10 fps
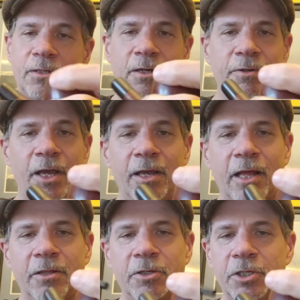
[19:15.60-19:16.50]
Okay,
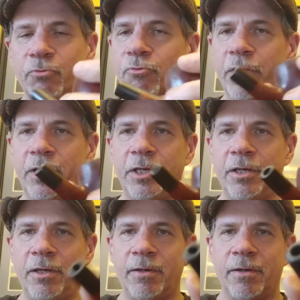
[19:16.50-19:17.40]
that looks in
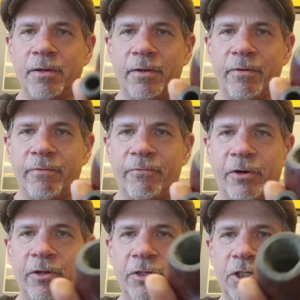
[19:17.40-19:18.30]
really
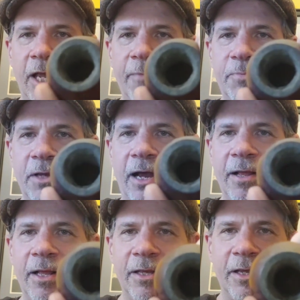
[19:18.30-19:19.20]
very good shape.
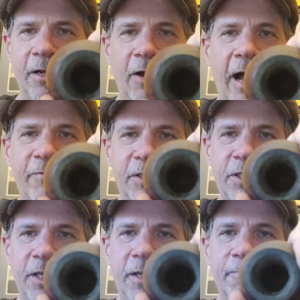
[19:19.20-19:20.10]

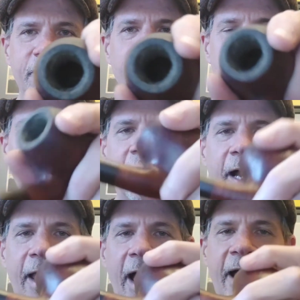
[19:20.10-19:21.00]
Obviously,
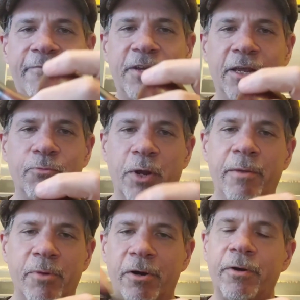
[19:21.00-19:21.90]
I have a
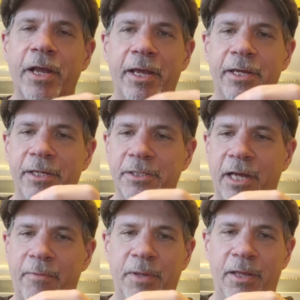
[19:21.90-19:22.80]
reamer, and
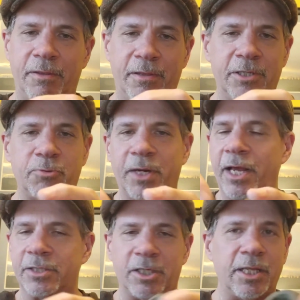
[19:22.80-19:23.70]
this one
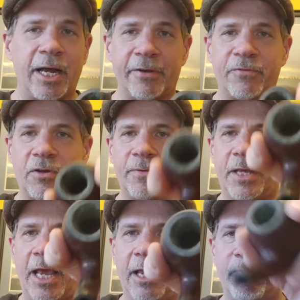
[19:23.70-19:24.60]
has a lot of
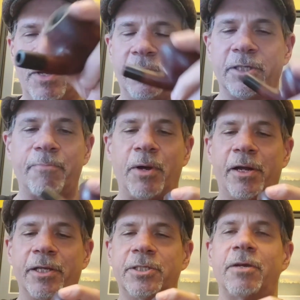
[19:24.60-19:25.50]
cake buildup
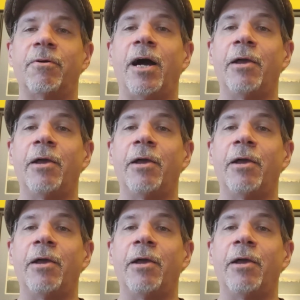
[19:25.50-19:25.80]
on it, so